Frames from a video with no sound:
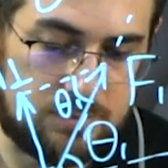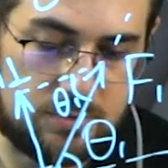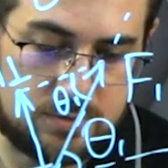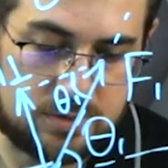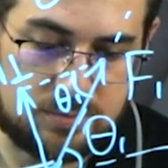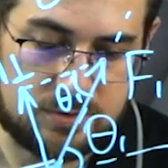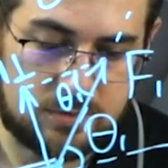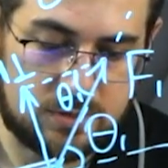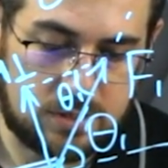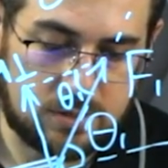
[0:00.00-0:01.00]
will write
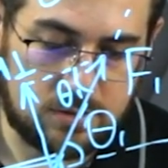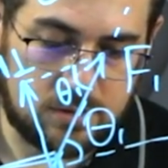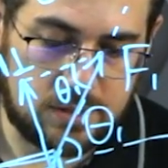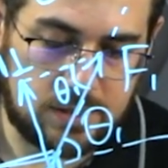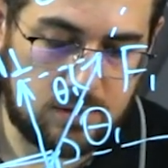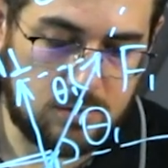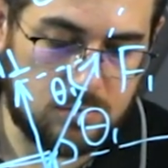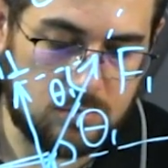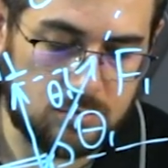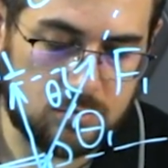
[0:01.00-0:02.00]
as L multiplied
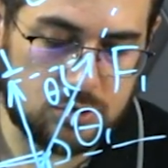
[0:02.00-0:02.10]
by